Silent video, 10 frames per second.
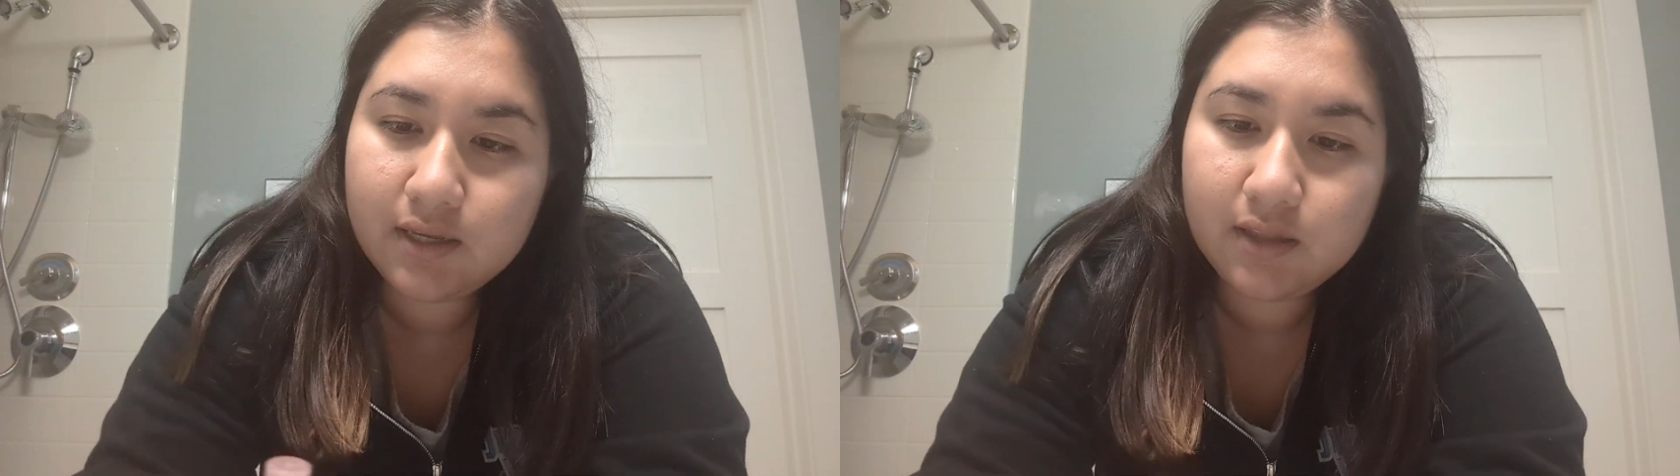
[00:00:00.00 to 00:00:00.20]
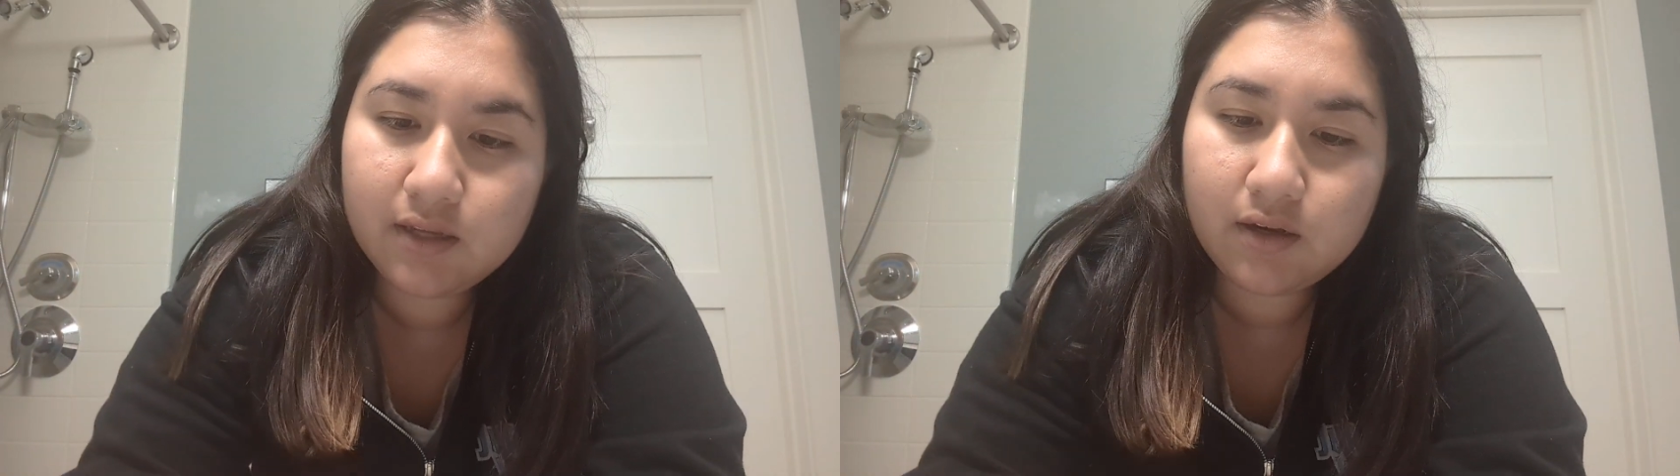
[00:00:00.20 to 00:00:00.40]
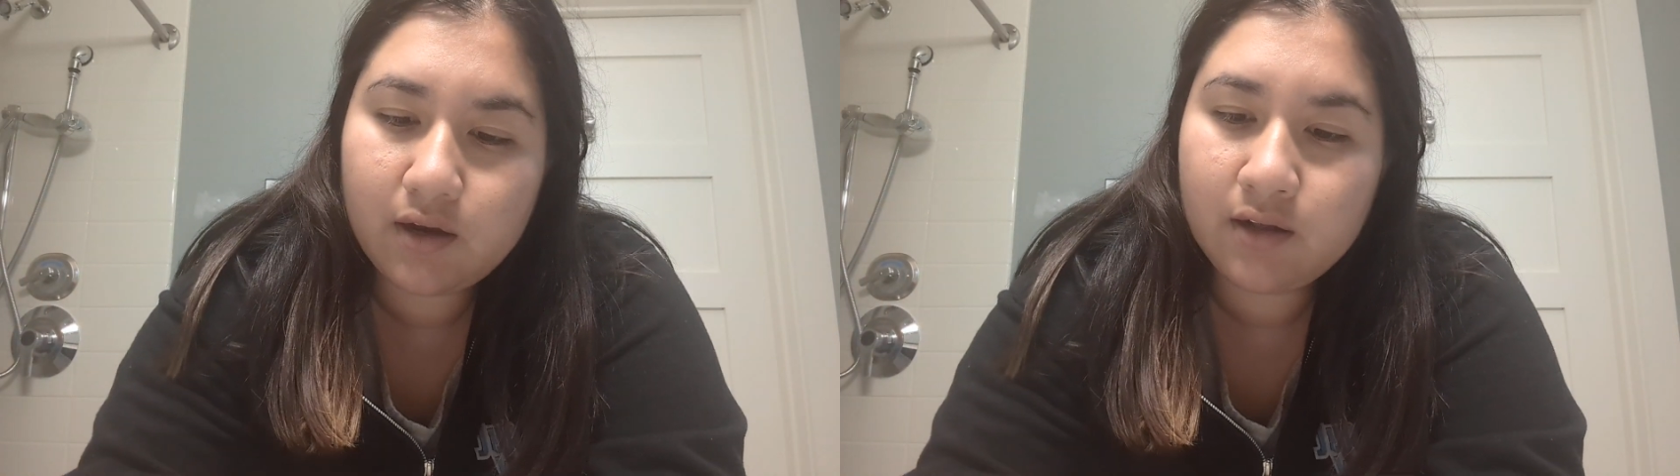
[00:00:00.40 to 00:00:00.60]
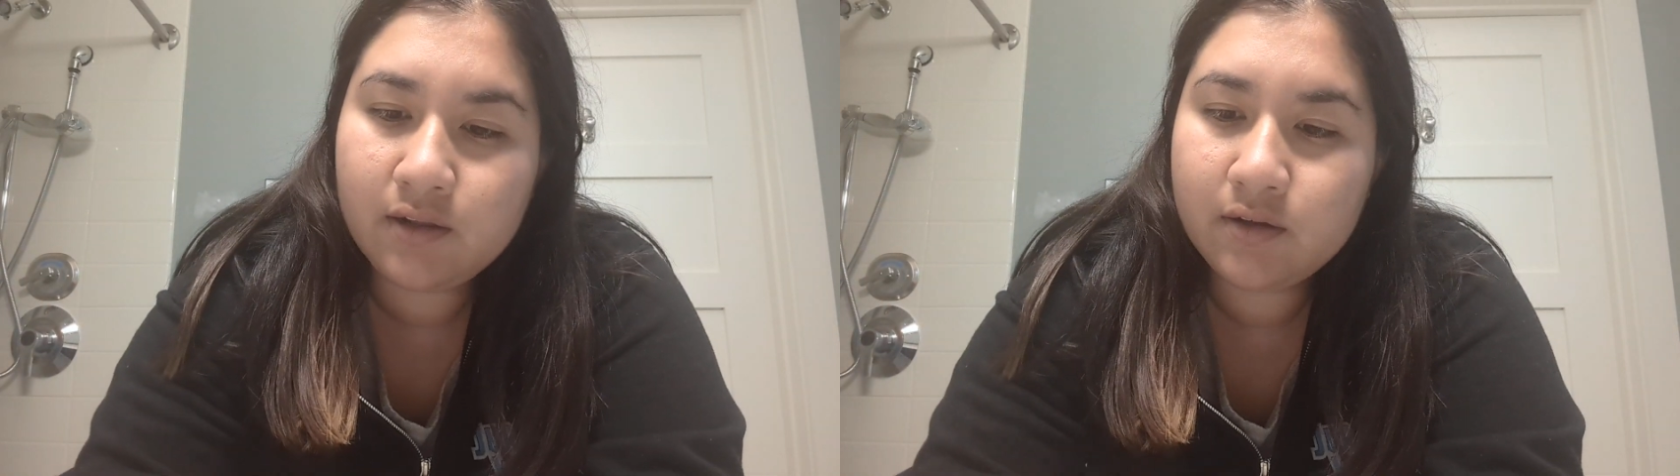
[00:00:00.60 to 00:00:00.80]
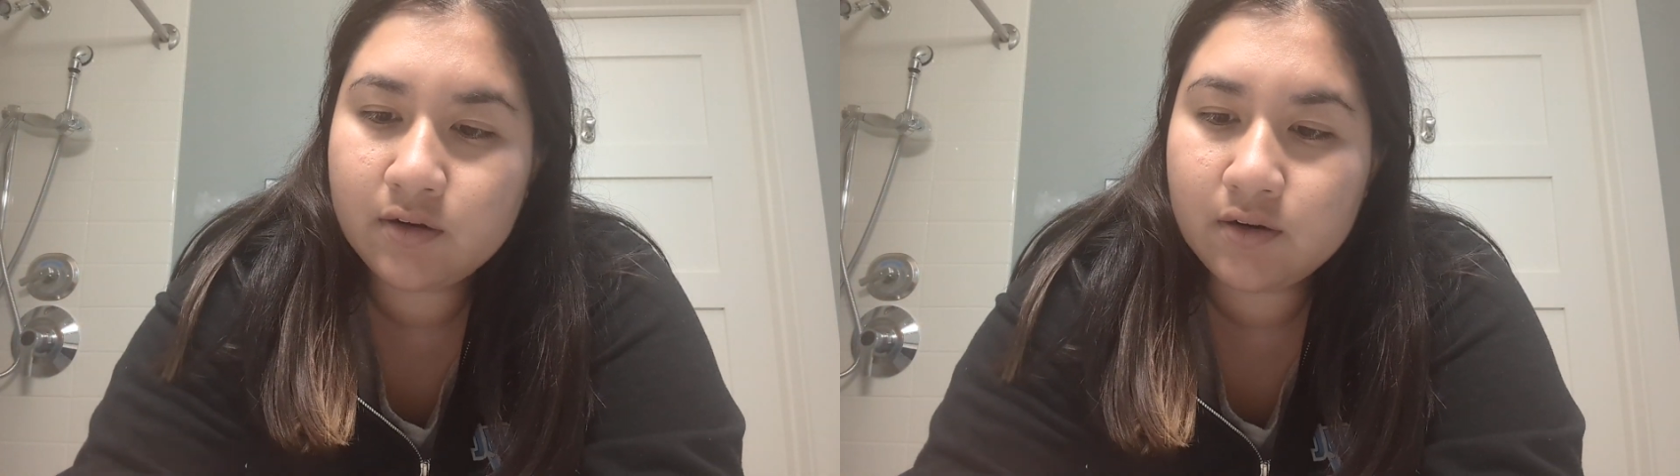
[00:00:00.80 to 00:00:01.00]
in the
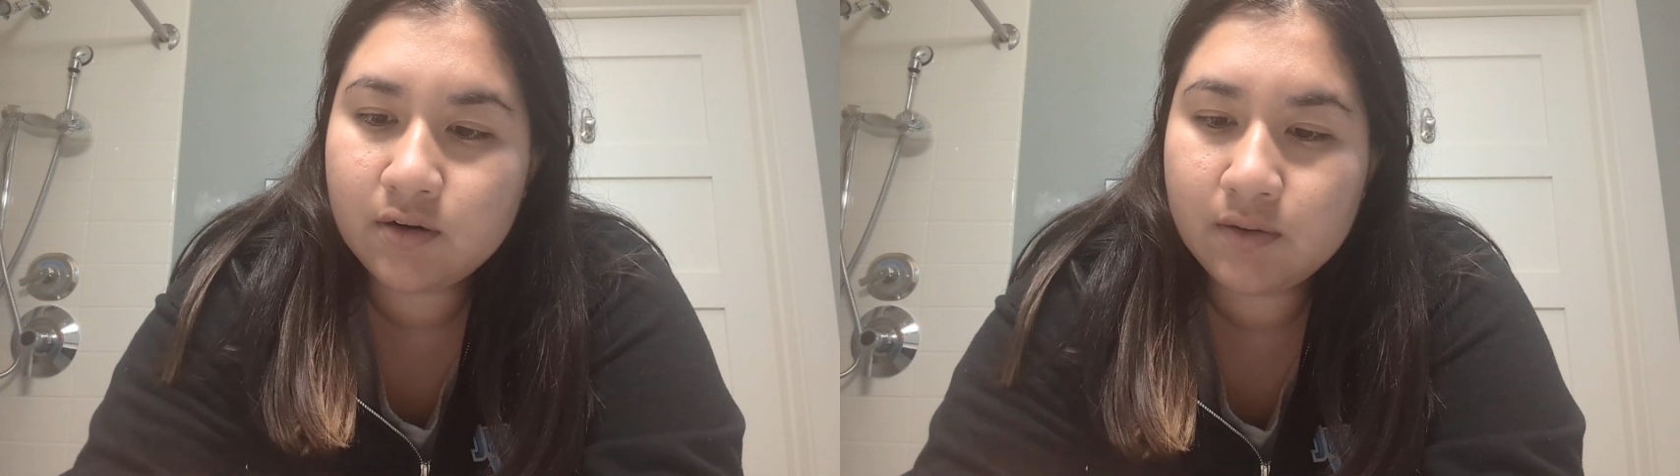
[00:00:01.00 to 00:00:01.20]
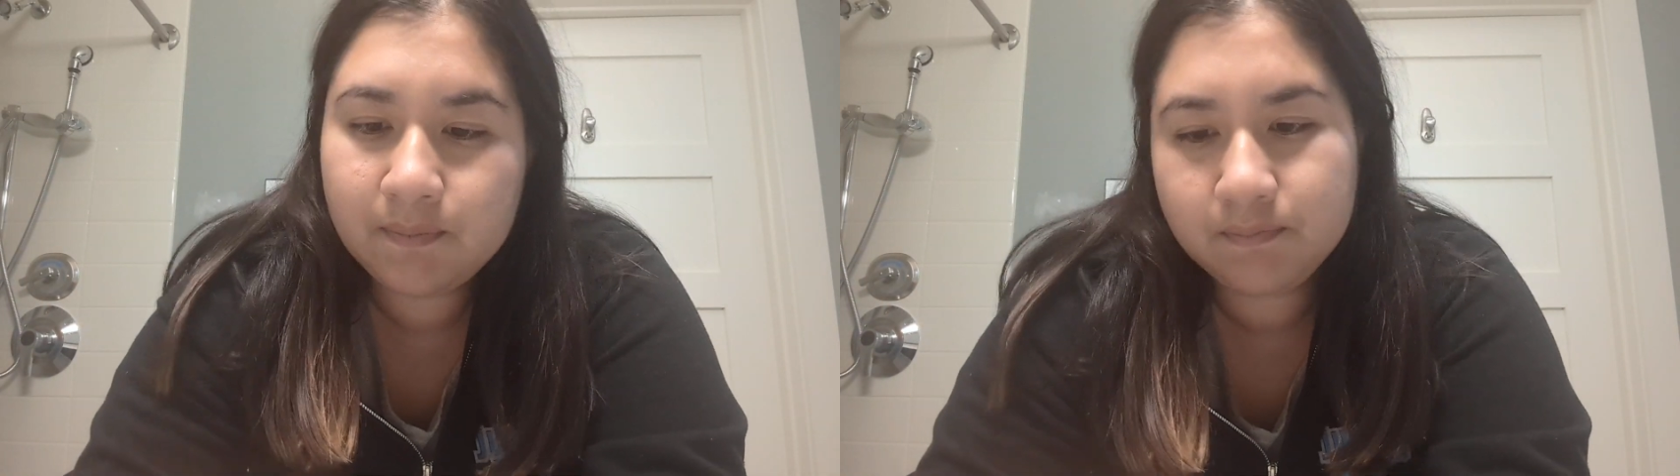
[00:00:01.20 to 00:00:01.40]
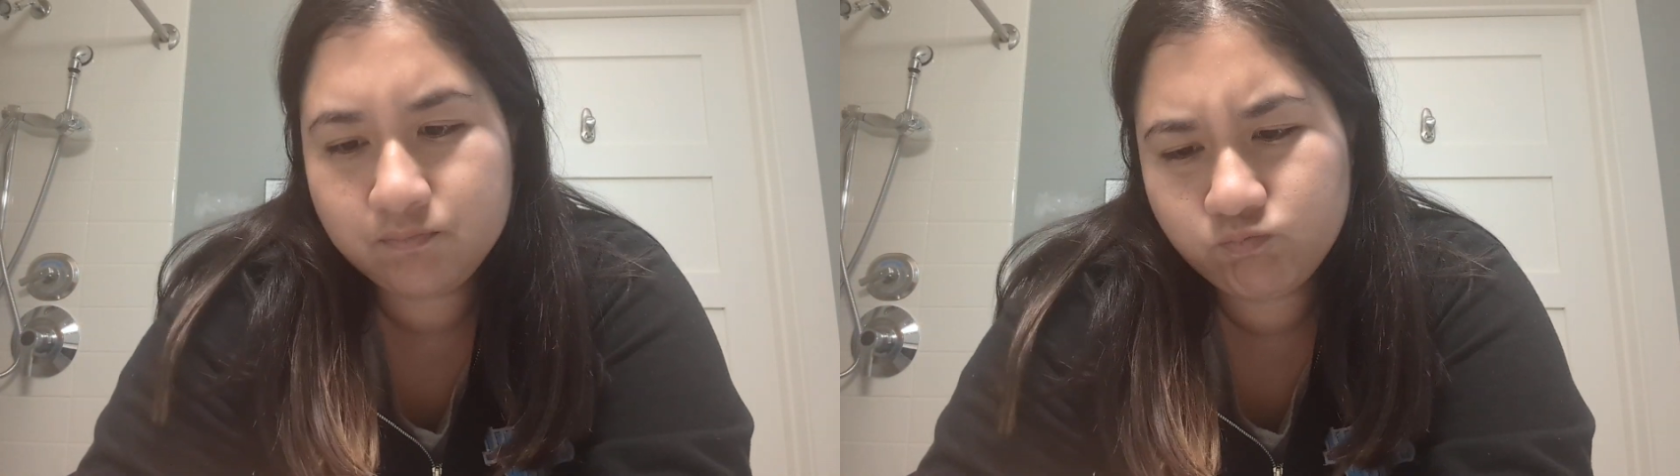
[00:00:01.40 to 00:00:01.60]
color